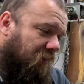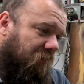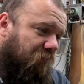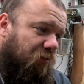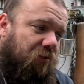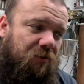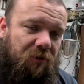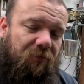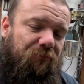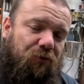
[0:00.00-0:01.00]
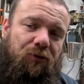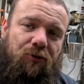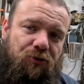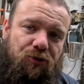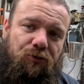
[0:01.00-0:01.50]
for a foot
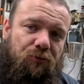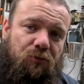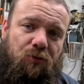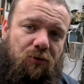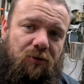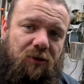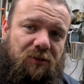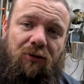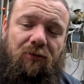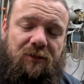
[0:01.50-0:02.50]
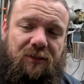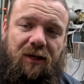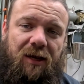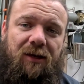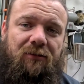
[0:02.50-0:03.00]
or two or as long as I
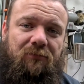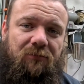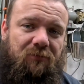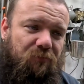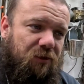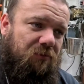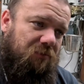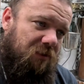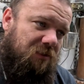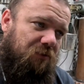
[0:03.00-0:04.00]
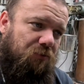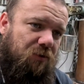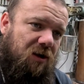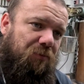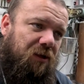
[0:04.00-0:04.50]
can. But it's a little
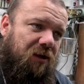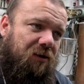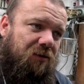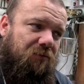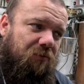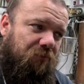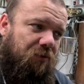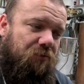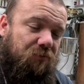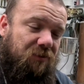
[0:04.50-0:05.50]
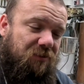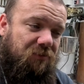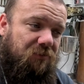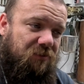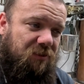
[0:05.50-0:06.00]
complicated on a vehicle that's
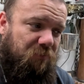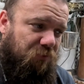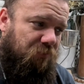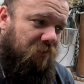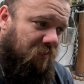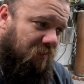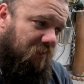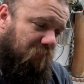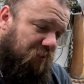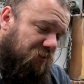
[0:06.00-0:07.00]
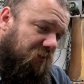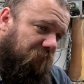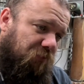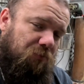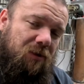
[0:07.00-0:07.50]
still assembled because you have
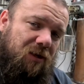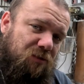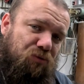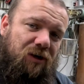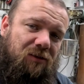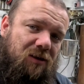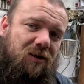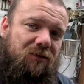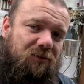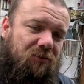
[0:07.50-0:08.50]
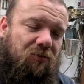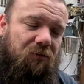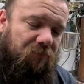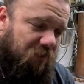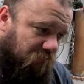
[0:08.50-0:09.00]
fuel lines, brake lines, and all
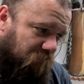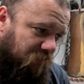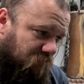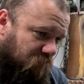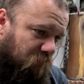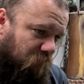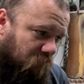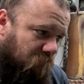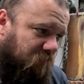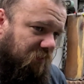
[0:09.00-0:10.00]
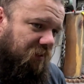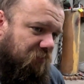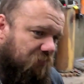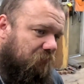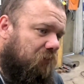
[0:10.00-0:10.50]
of the other things to go along with that.
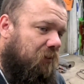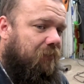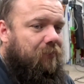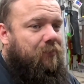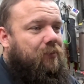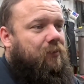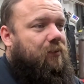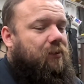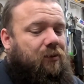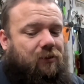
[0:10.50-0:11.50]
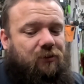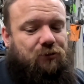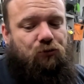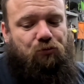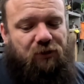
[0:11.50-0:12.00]
So this
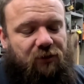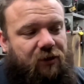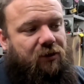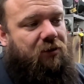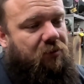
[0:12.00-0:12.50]
would be like